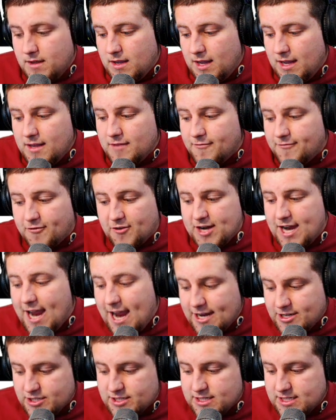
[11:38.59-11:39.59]
in free
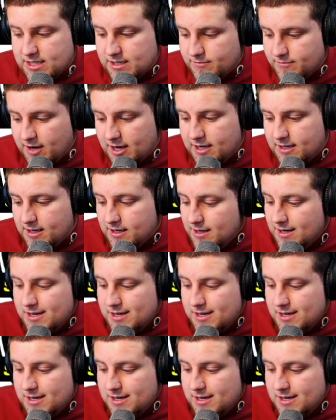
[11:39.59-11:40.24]
agency, right?